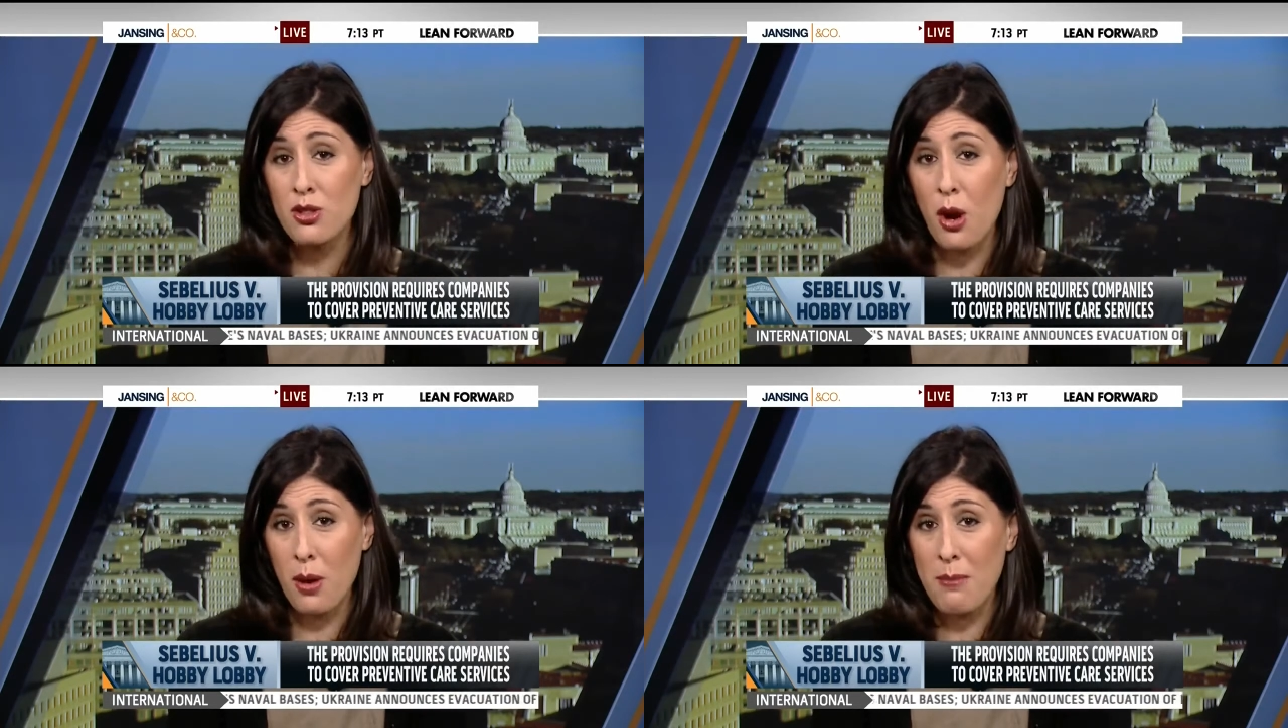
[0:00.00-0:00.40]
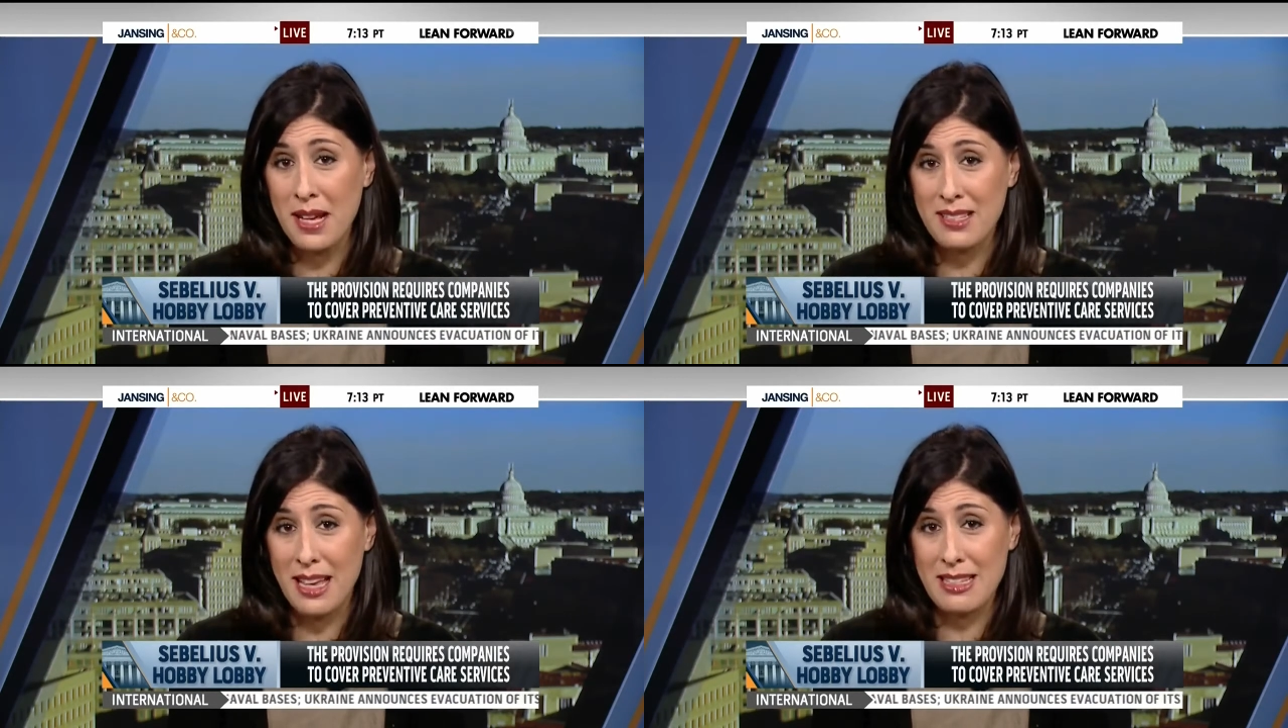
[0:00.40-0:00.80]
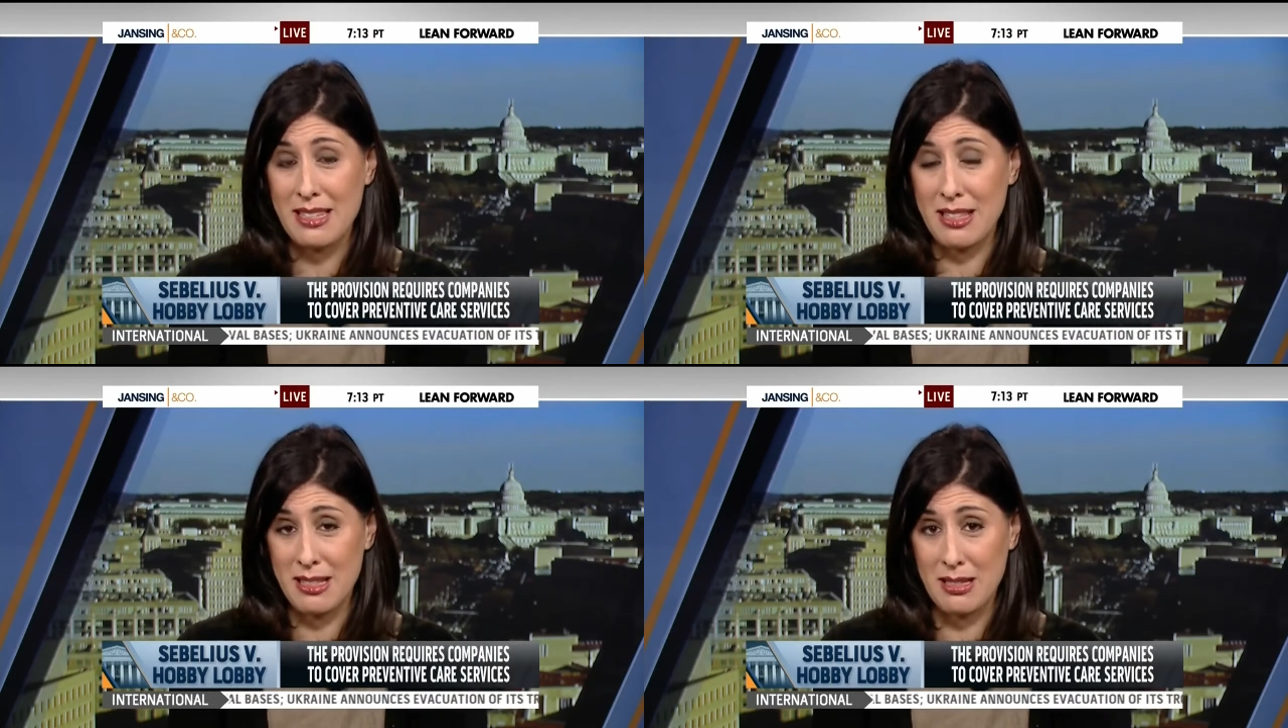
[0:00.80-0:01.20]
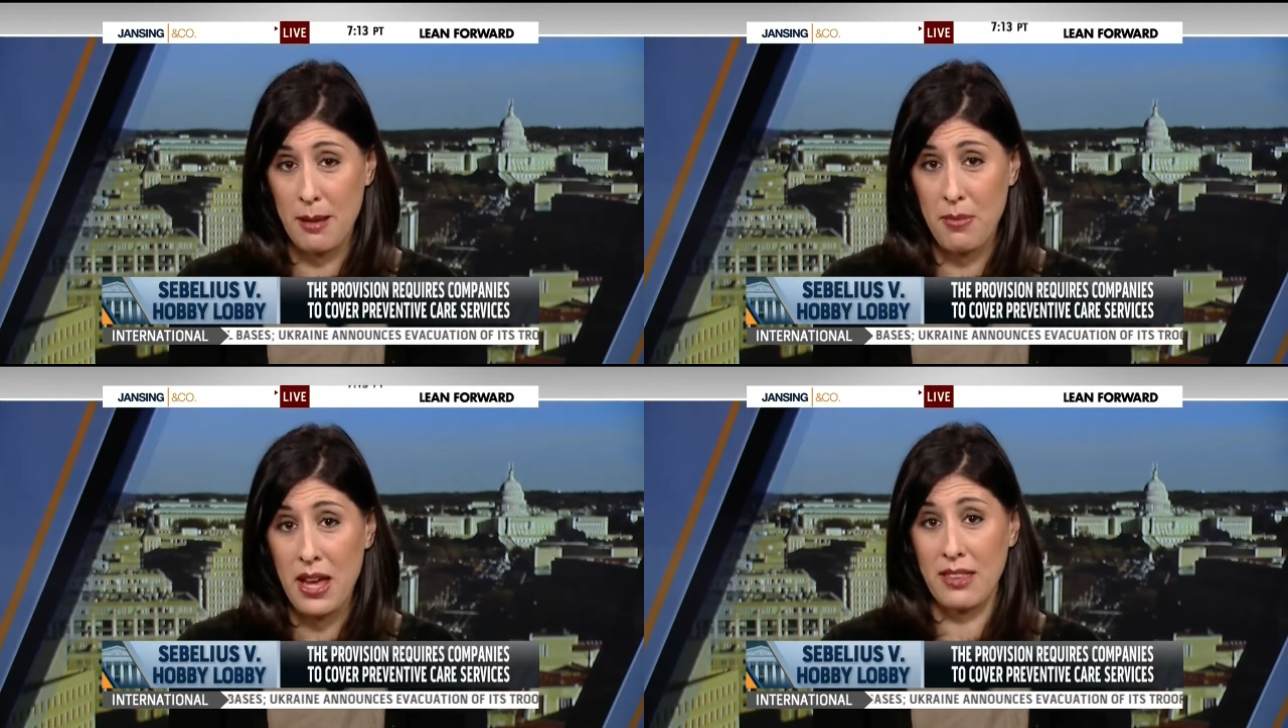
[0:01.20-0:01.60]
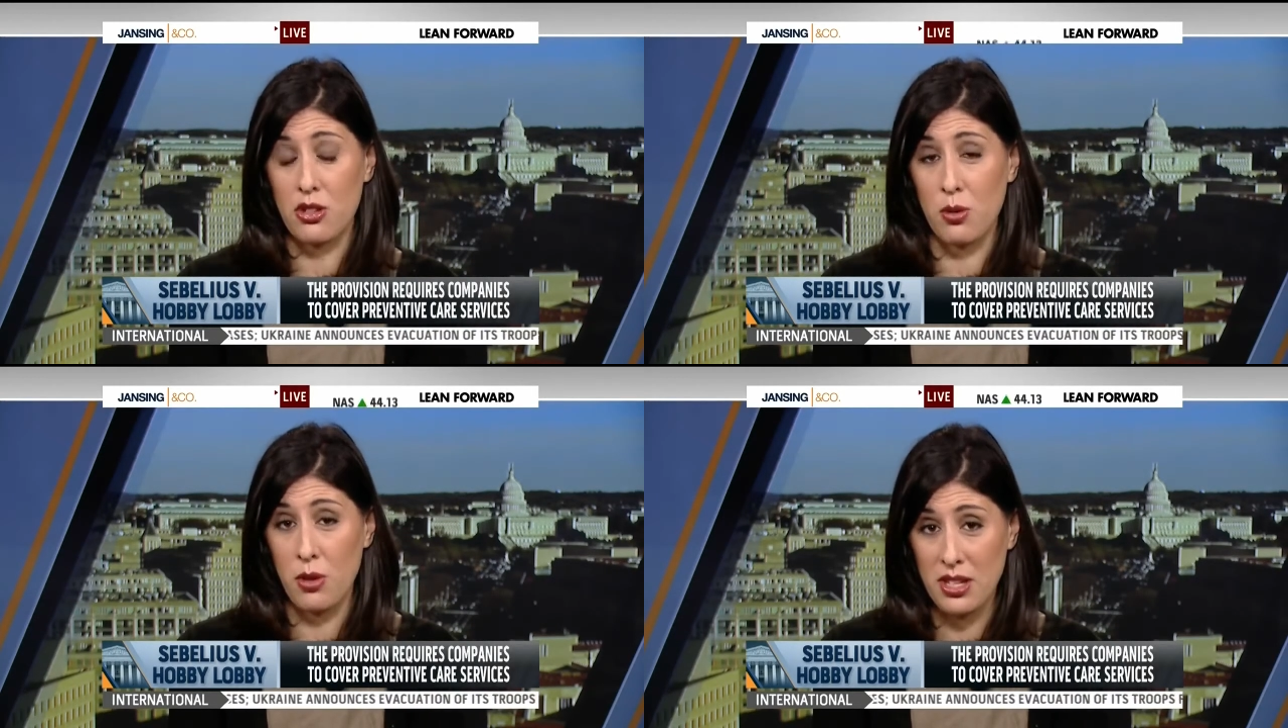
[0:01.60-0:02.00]
So it makes sense that this is something
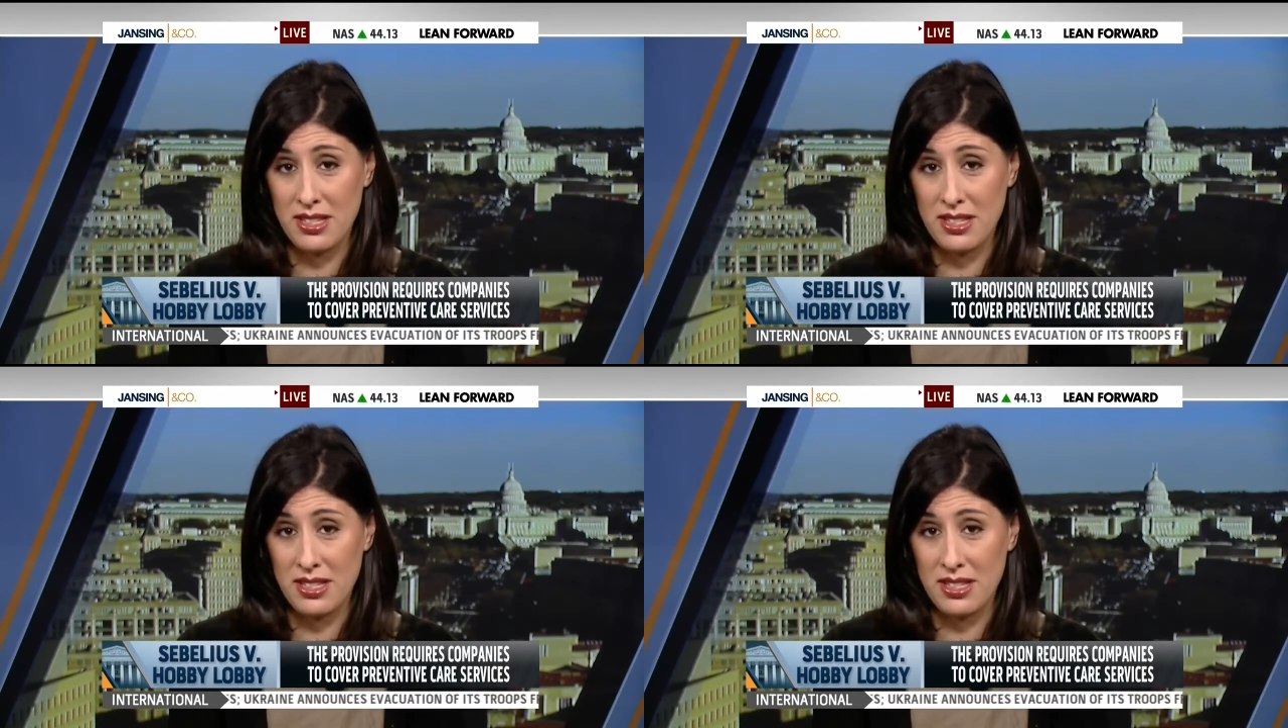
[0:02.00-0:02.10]
that you're really